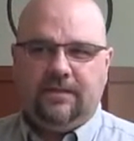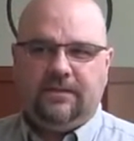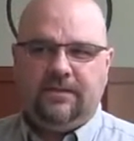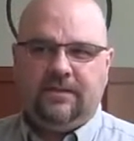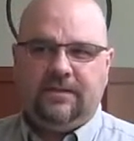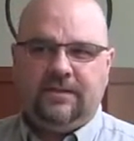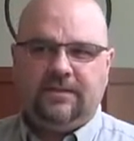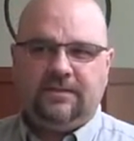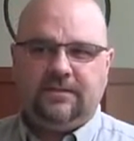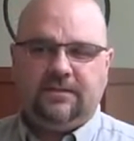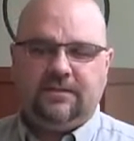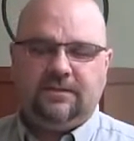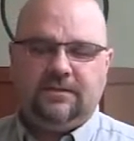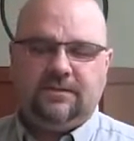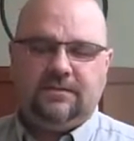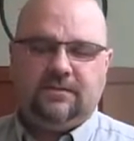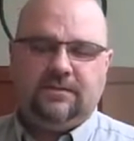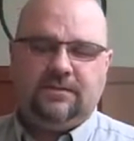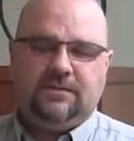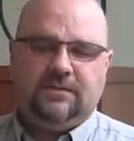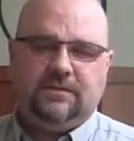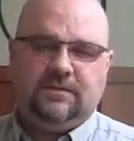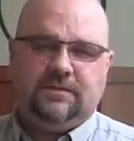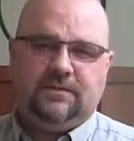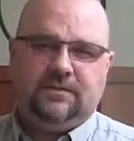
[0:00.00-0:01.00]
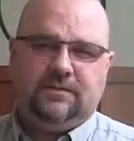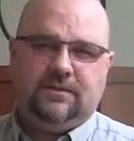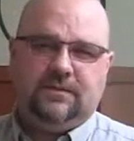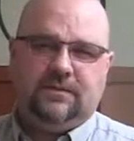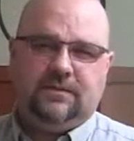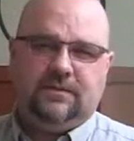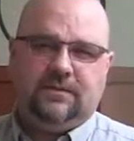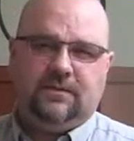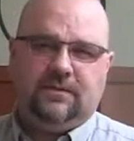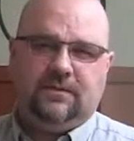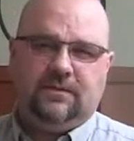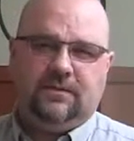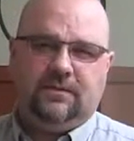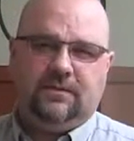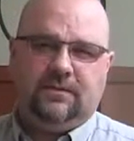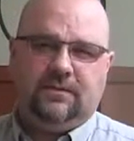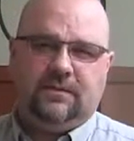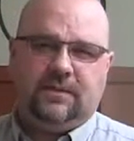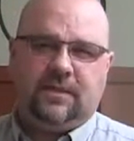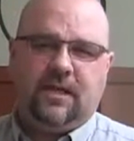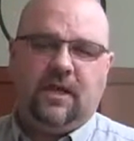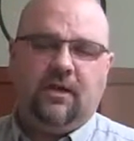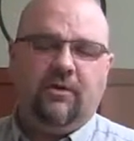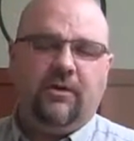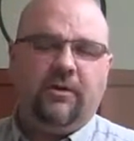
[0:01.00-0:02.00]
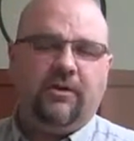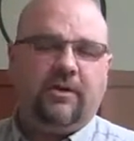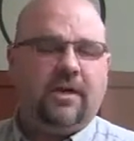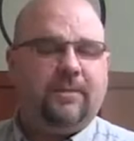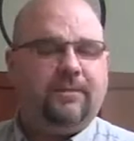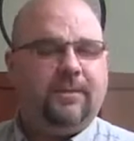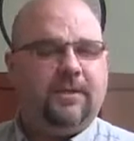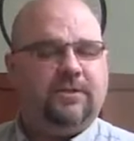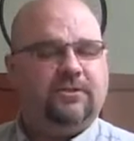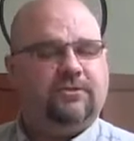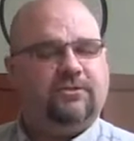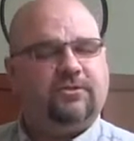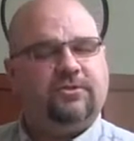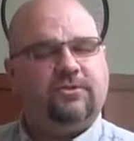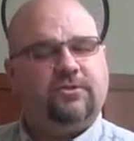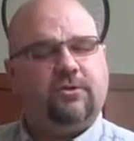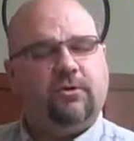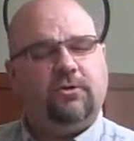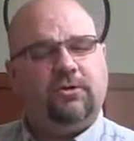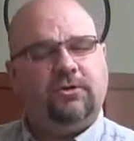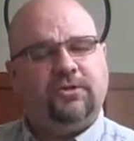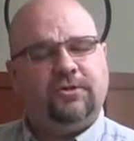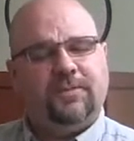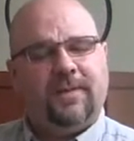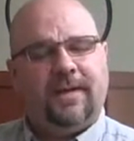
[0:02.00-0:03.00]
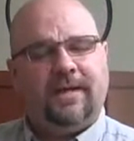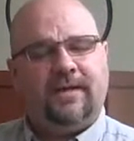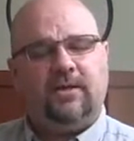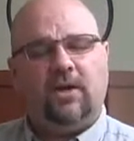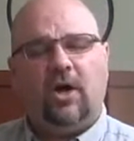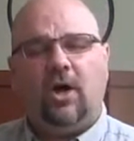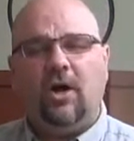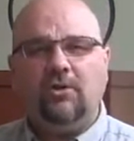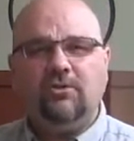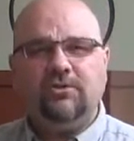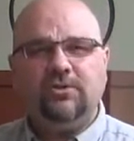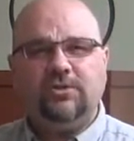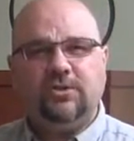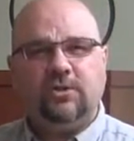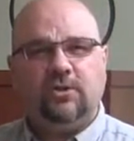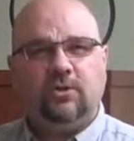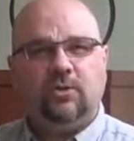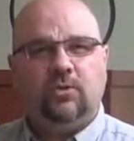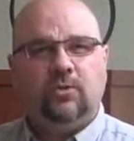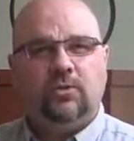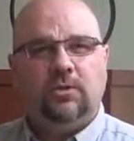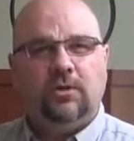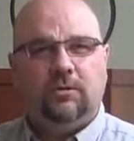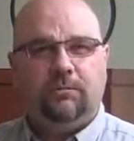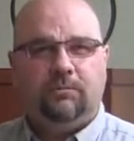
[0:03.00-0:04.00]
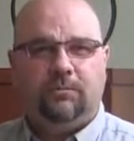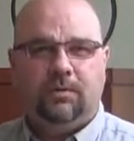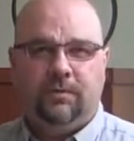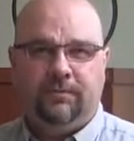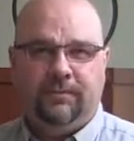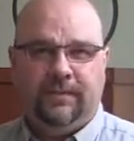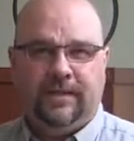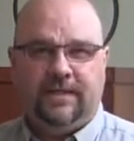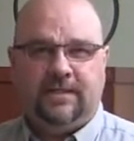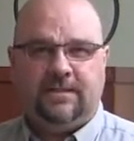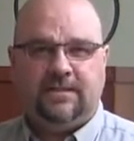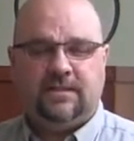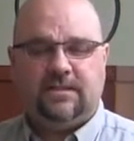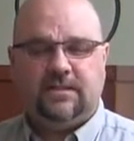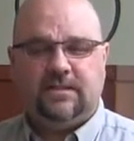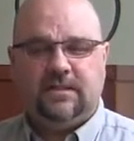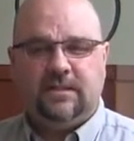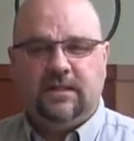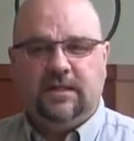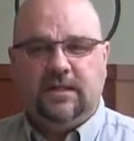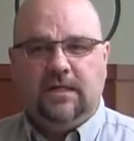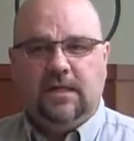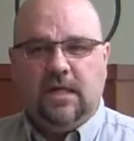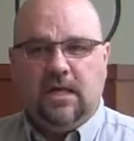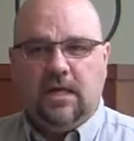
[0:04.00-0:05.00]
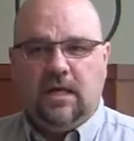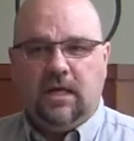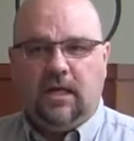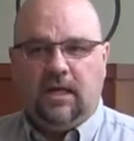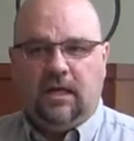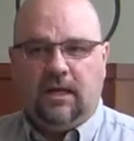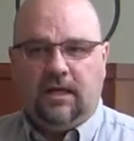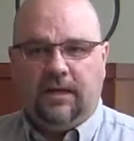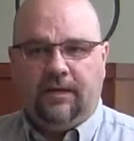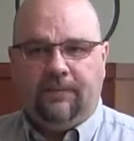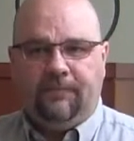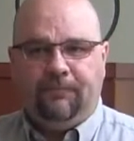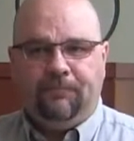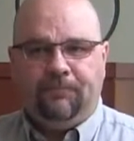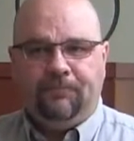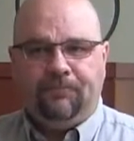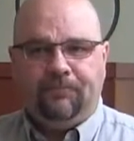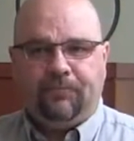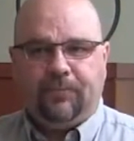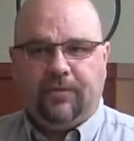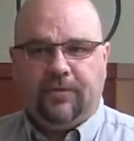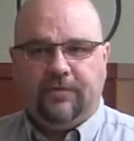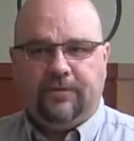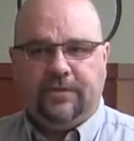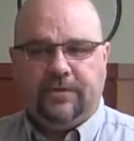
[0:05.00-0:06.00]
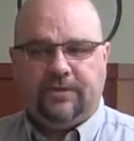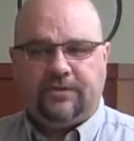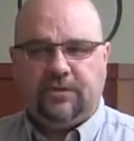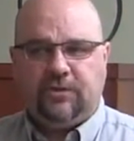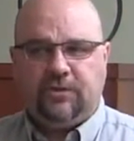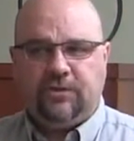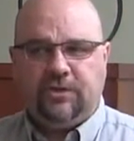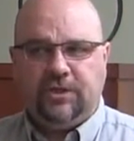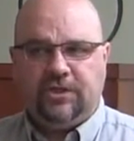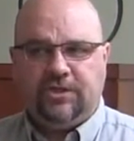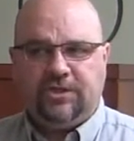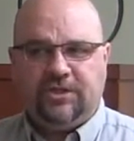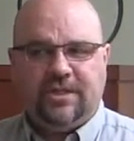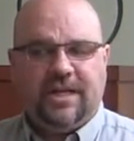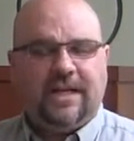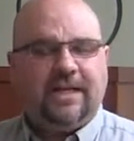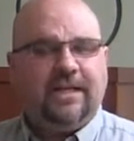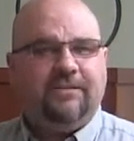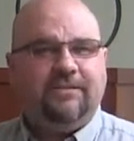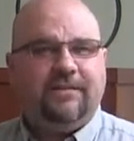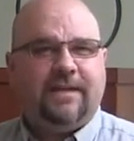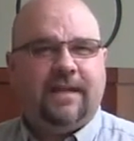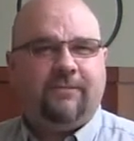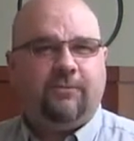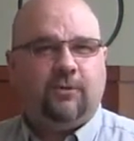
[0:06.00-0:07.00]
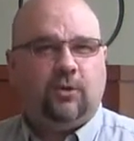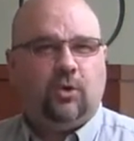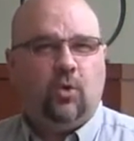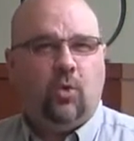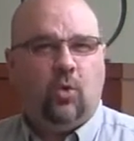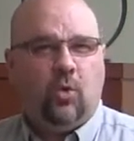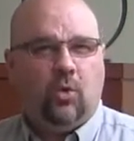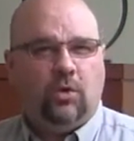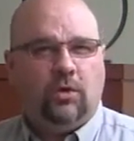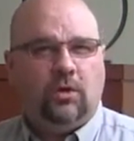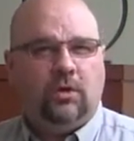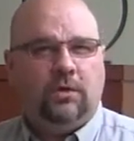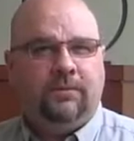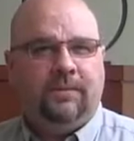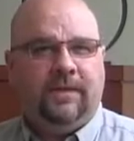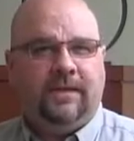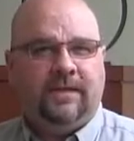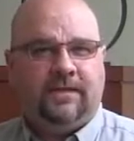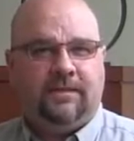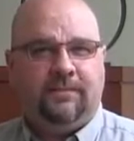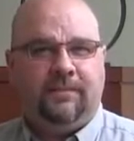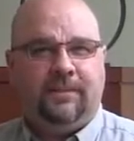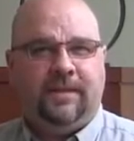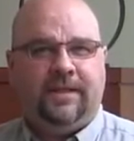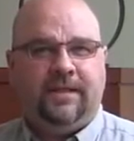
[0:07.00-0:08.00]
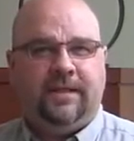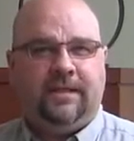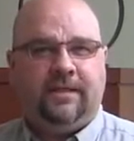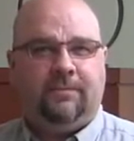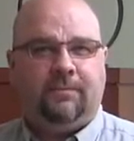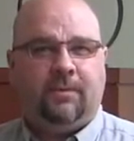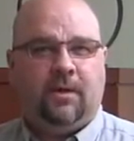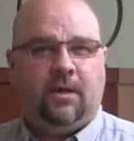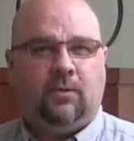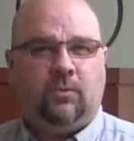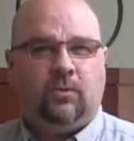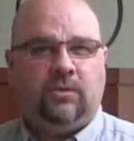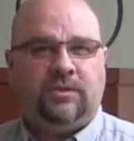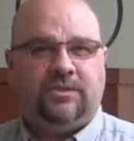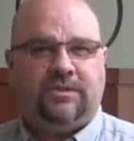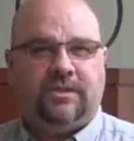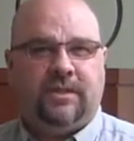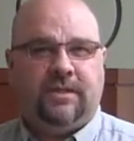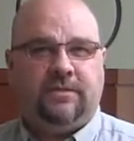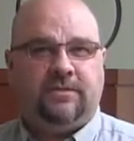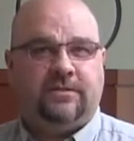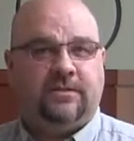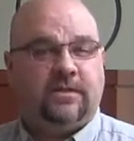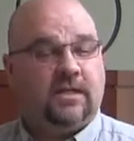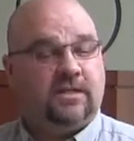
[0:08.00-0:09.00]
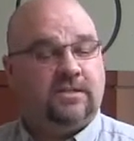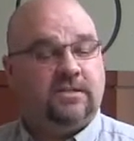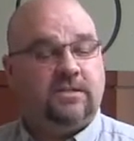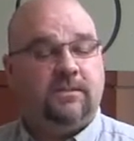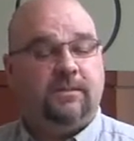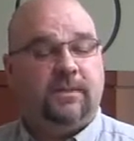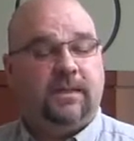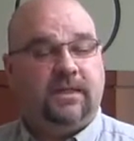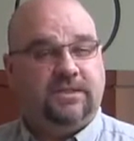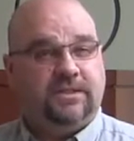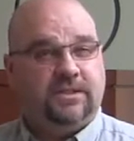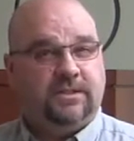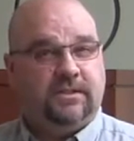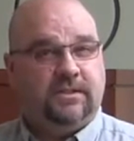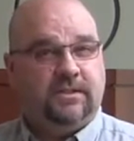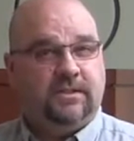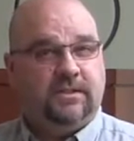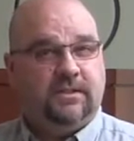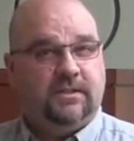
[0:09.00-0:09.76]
The Colorado Common Interest Ownership Act also permits the association not even to have a quorum at the meeting upon which they discuss the budget.